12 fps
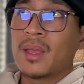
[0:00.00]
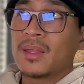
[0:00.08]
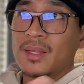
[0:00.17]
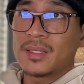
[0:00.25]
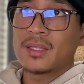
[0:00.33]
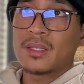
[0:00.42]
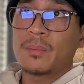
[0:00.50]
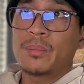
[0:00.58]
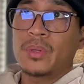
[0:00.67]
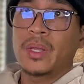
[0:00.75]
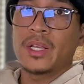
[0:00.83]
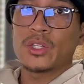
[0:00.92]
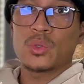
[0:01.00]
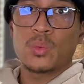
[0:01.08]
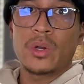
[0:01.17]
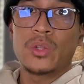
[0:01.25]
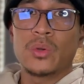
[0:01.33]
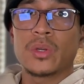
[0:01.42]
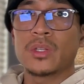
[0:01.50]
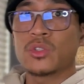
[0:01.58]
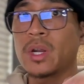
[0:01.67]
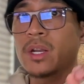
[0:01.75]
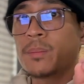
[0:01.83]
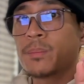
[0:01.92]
this is the place where you can try to